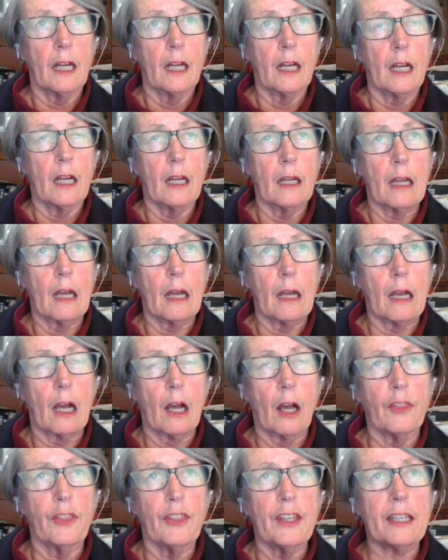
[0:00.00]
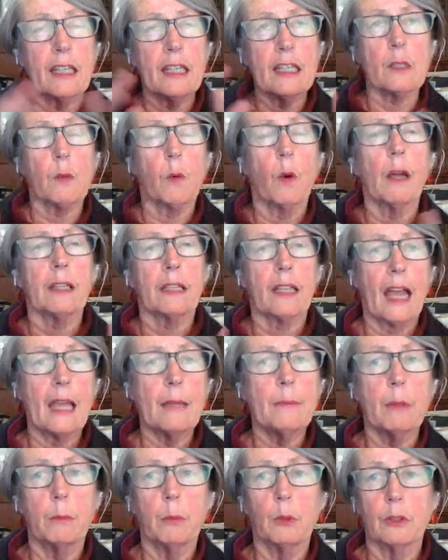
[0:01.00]
I think he's quite
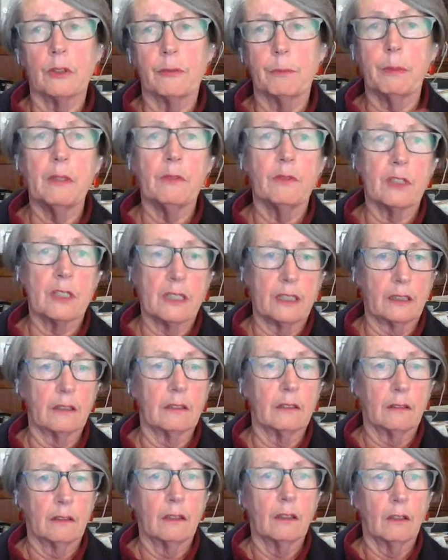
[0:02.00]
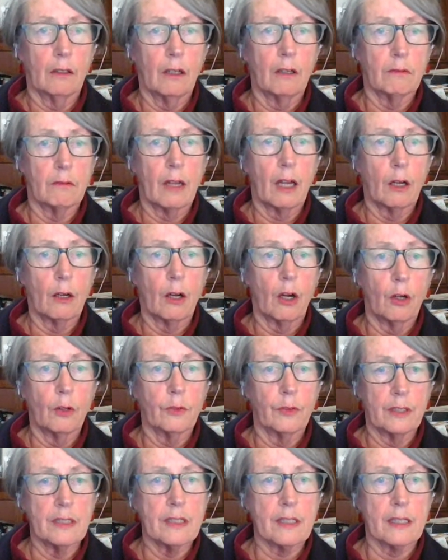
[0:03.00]
capable of pivoting
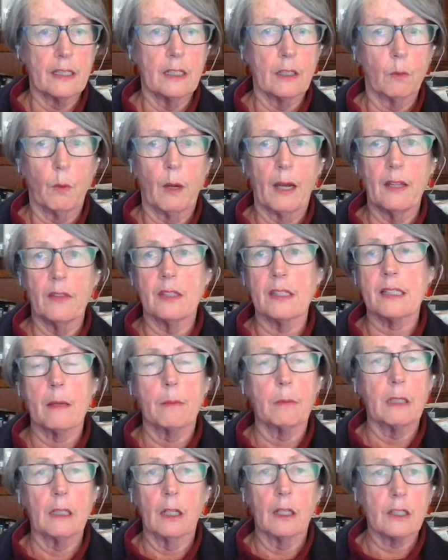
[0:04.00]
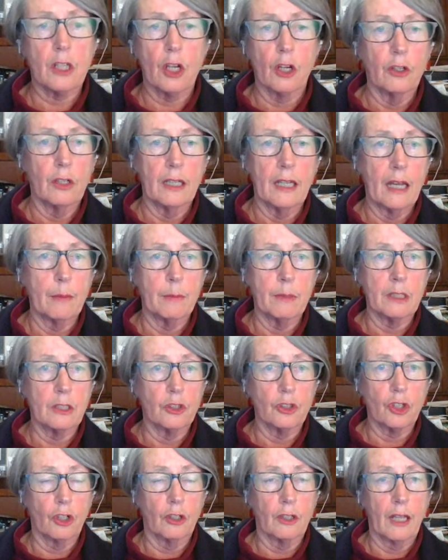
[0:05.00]
on this in a way that somebody like Tony Abbott
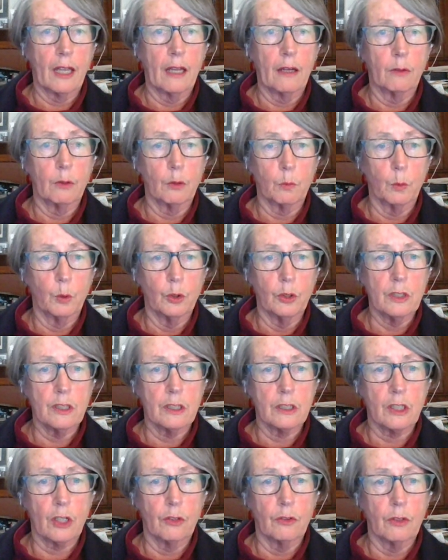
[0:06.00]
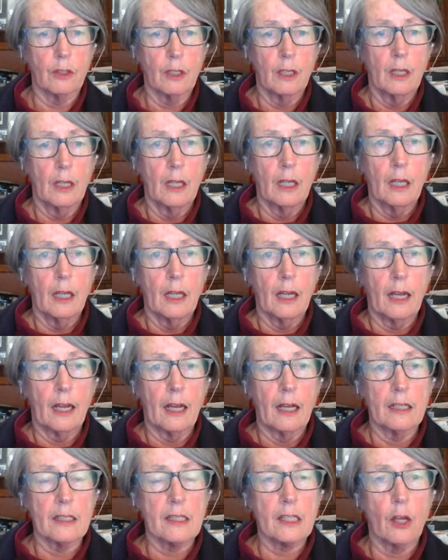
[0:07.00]
and John Howard weren't.
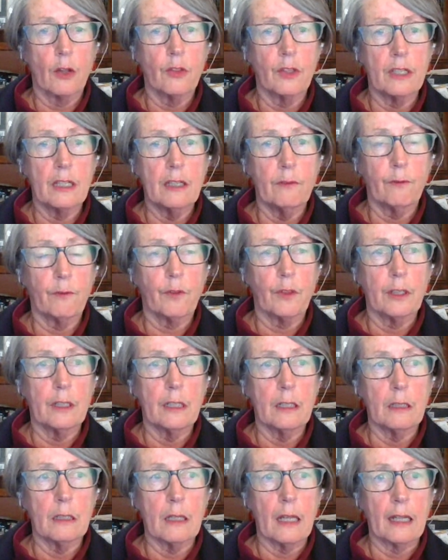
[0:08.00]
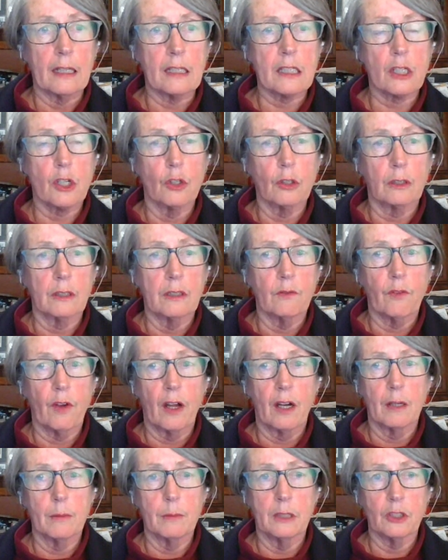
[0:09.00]
So that if the external
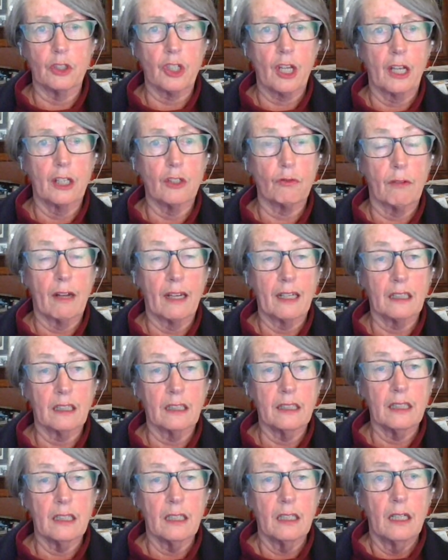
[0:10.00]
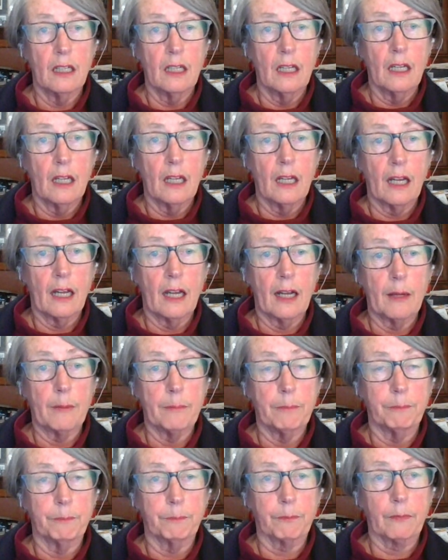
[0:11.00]
environment changed radically,
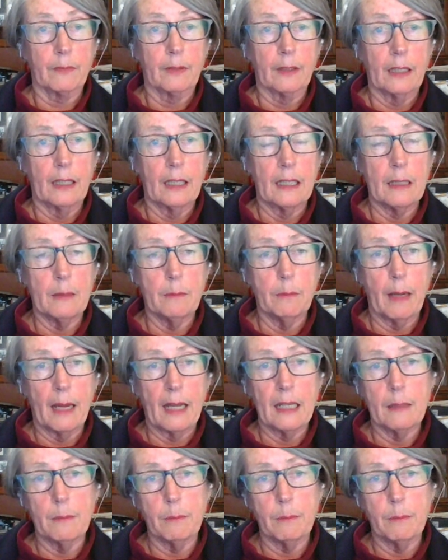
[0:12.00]
he